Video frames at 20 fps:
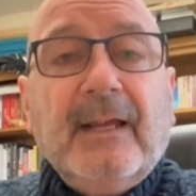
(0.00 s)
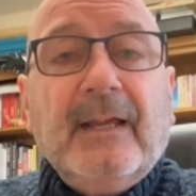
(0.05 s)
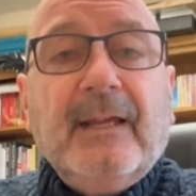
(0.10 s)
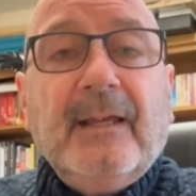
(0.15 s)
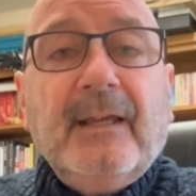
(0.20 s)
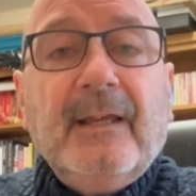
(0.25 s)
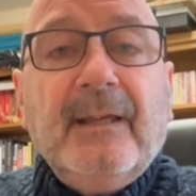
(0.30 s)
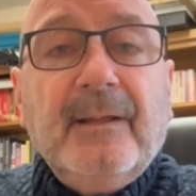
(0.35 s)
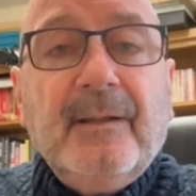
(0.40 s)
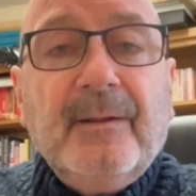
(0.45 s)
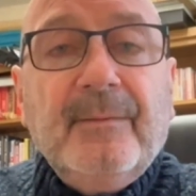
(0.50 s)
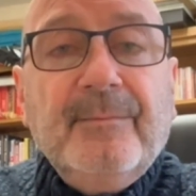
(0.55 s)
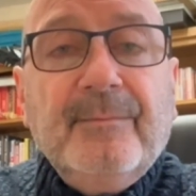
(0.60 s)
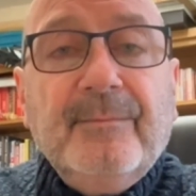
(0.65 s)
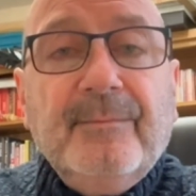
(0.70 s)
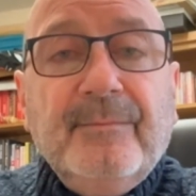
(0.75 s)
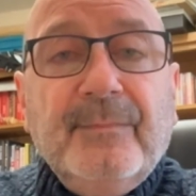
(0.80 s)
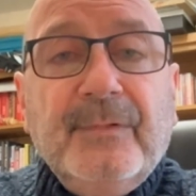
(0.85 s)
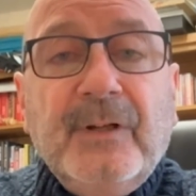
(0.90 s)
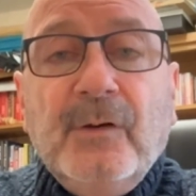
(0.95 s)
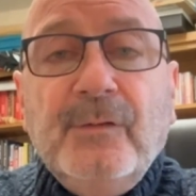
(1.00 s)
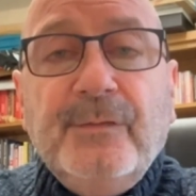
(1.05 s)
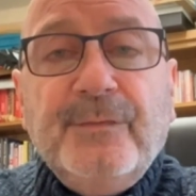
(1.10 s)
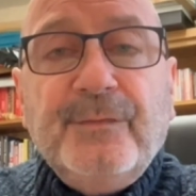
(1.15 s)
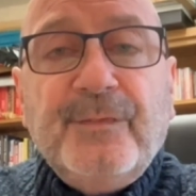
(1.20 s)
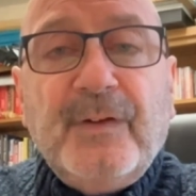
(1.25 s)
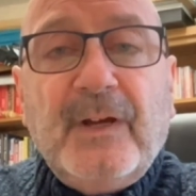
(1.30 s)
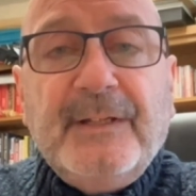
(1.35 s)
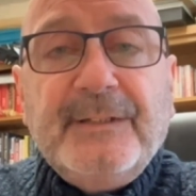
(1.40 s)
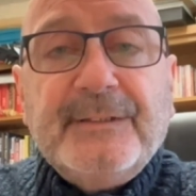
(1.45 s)
um, no
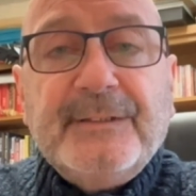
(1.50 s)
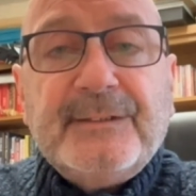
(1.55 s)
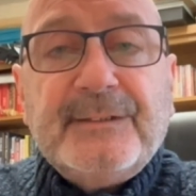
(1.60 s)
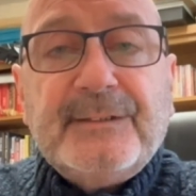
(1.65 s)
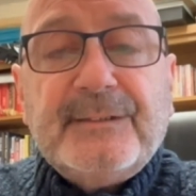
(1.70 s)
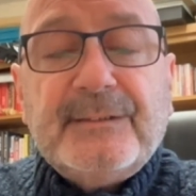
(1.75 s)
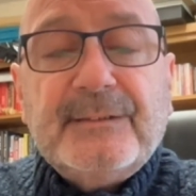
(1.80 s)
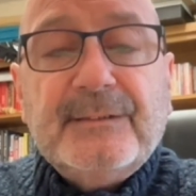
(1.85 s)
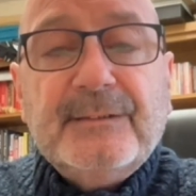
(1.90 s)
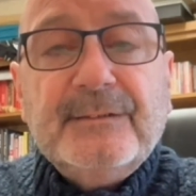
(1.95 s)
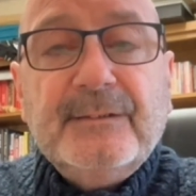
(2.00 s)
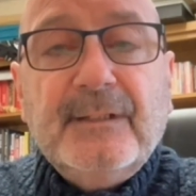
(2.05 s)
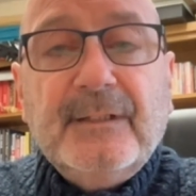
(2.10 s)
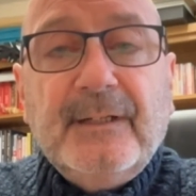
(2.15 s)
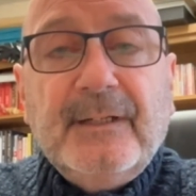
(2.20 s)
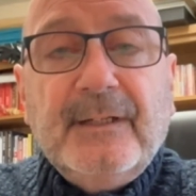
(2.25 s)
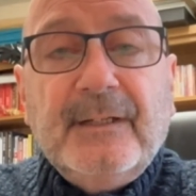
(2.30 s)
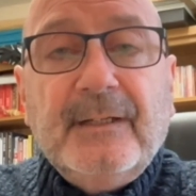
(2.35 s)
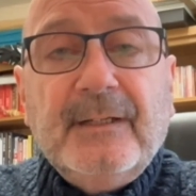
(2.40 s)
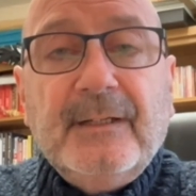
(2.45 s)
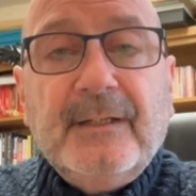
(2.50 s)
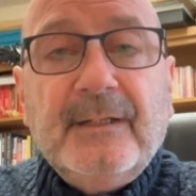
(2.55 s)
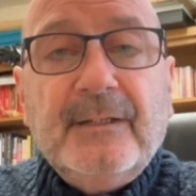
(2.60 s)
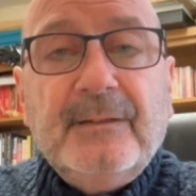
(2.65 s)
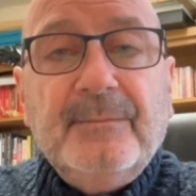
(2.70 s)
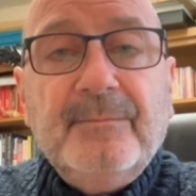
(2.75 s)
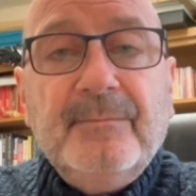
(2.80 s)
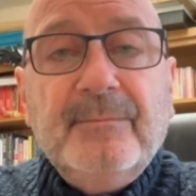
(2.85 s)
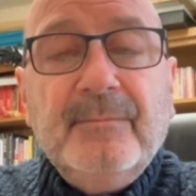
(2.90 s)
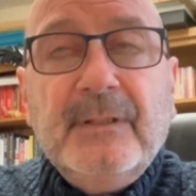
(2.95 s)
fuss.
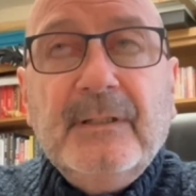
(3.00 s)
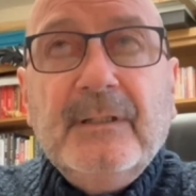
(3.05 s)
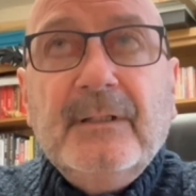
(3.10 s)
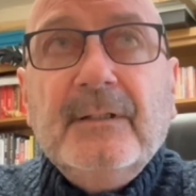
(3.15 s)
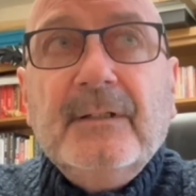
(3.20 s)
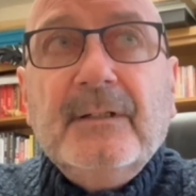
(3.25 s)
Um,